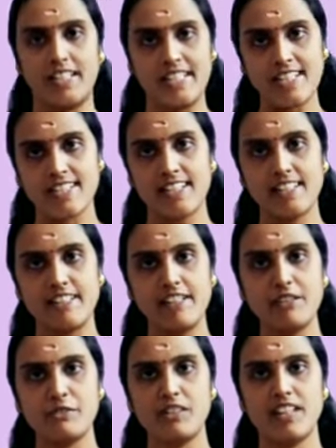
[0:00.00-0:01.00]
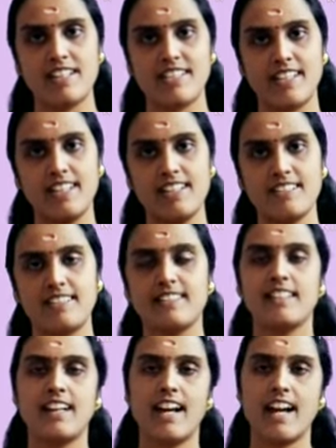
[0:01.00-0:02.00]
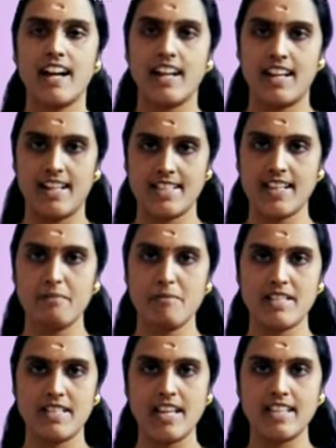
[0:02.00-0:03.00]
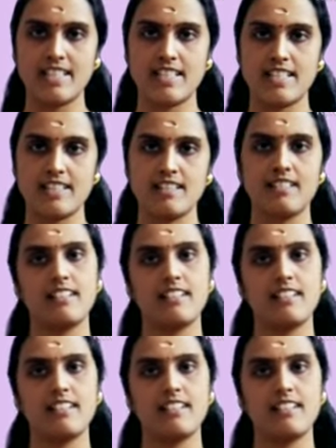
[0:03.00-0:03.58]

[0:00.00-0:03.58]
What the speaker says: let us continue the lesson. Lesson number 6,